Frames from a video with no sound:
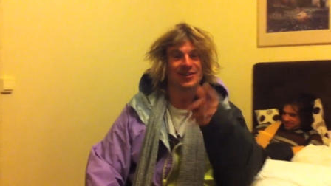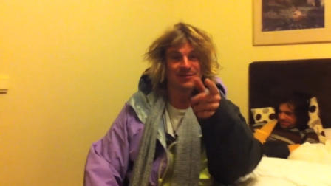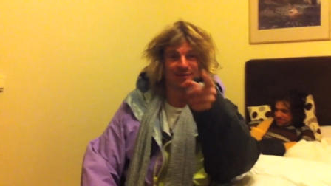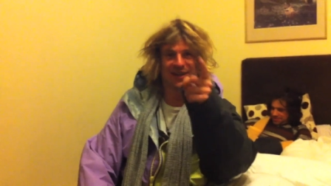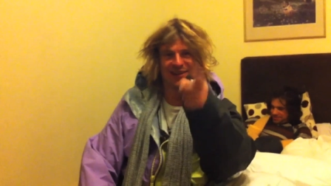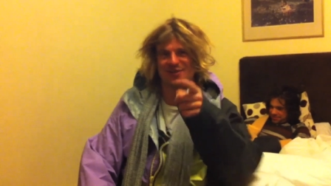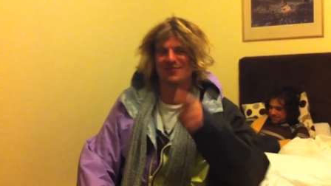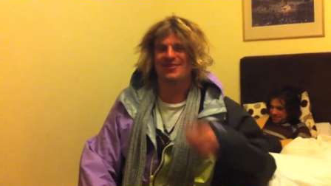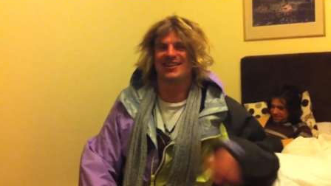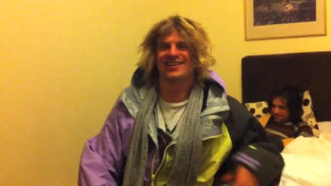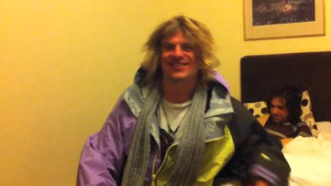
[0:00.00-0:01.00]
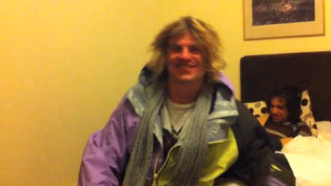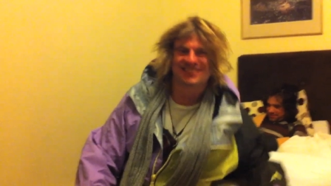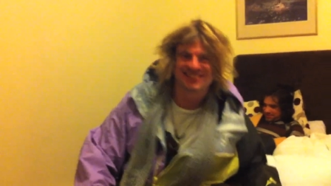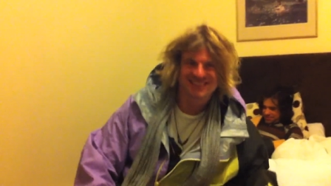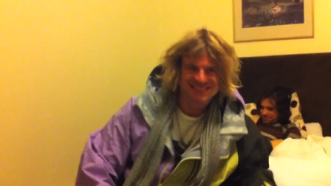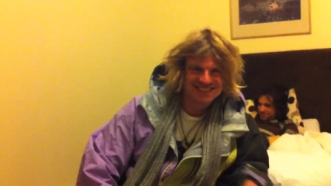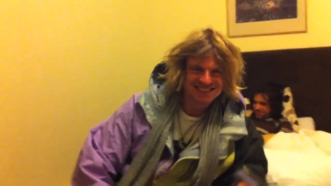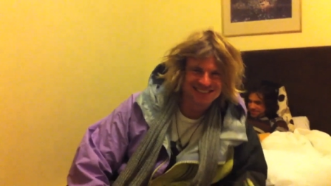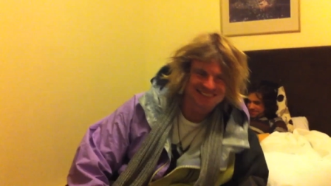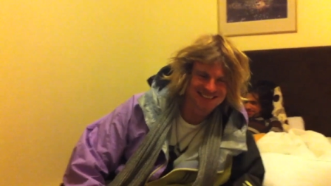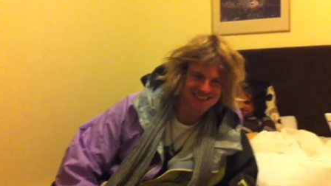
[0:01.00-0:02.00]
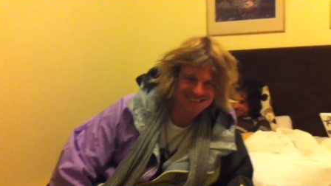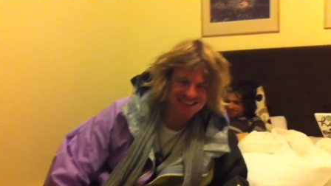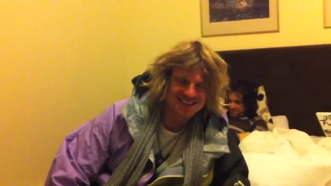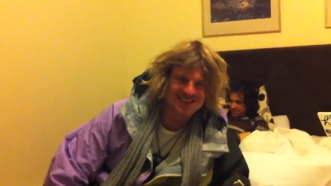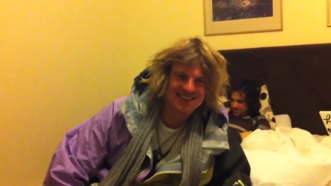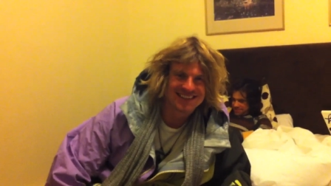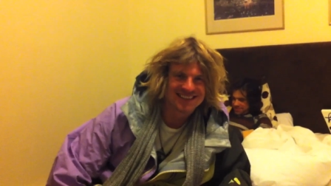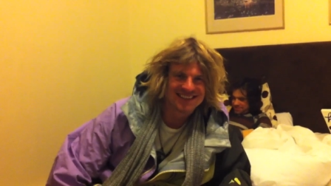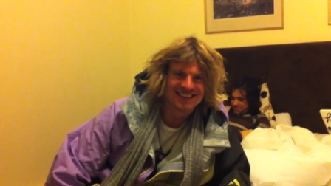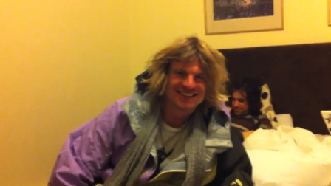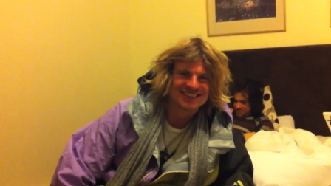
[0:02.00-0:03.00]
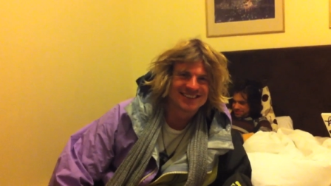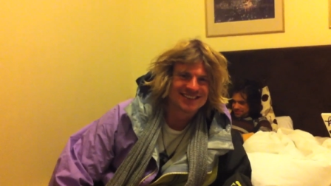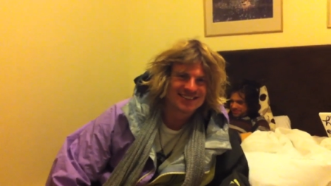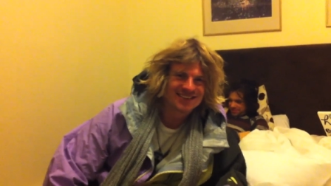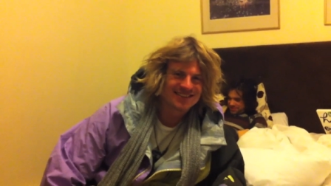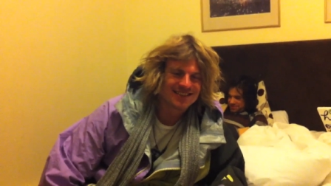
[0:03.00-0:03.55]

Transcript: You're in my turf man. what uh? What have you been up to?